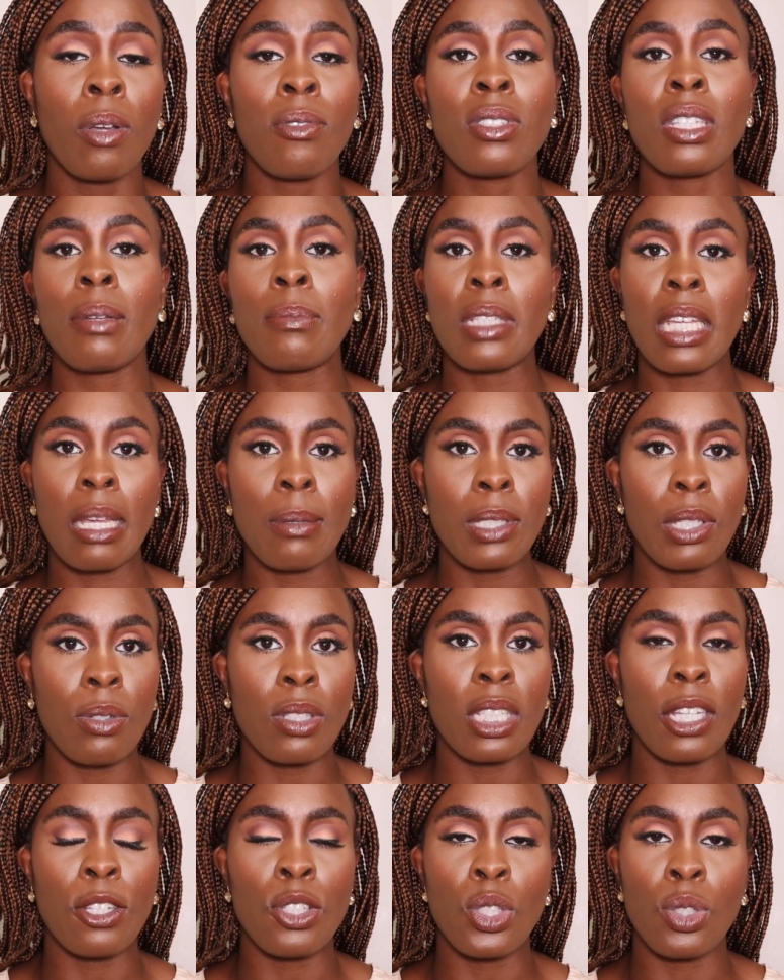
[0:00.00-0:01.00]
Sometimes they'll
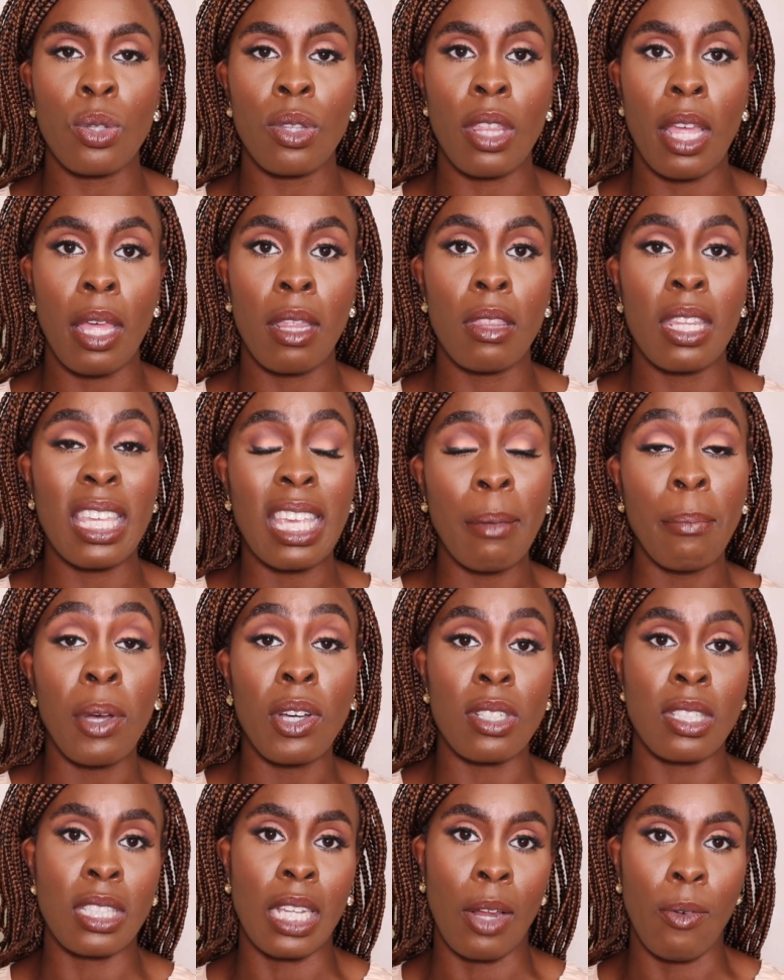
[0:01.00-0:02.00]
send you their
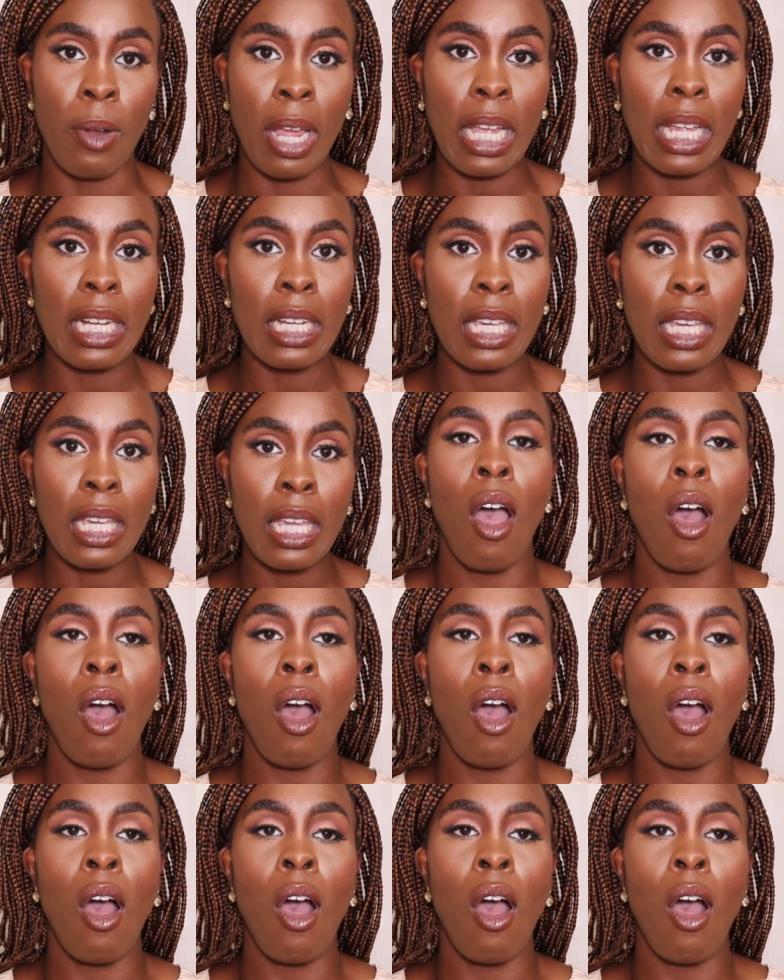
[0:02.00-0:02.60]
emails directly.